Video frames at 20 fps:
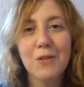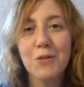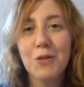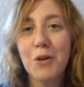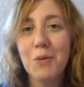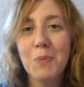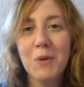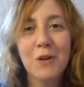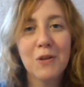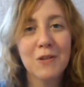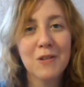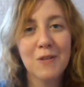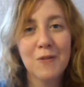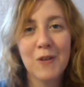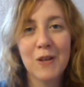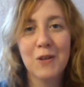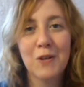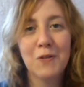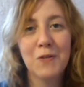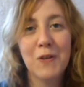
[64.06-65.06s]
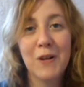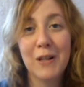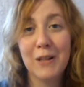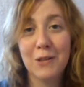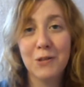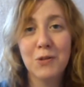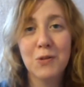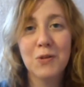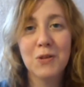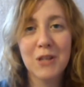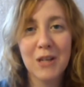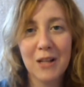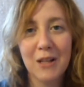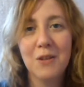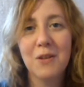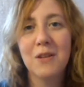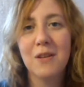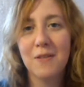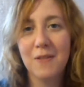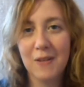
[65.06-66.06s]
is not because the vendor fails to
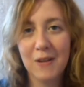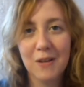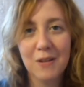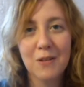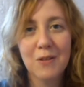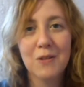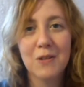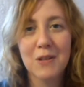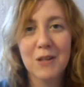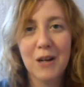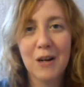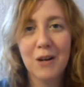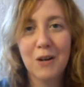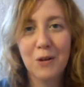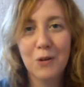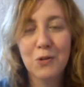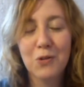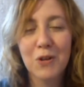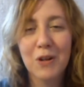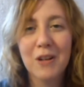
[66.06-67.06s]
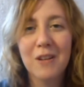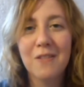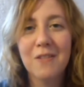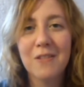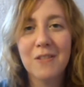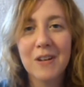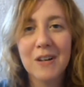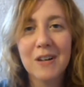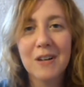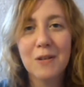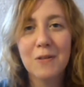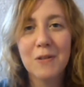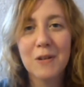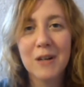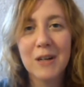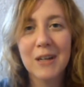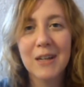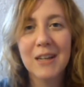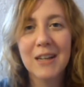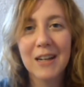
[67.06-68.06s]
tell you. The vendors are usually
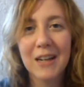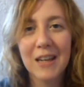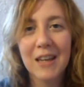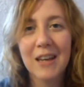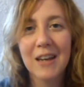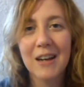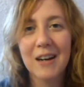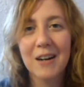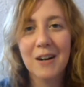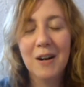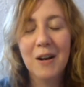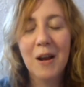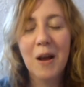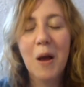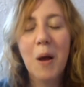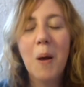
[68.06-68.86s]
very clear,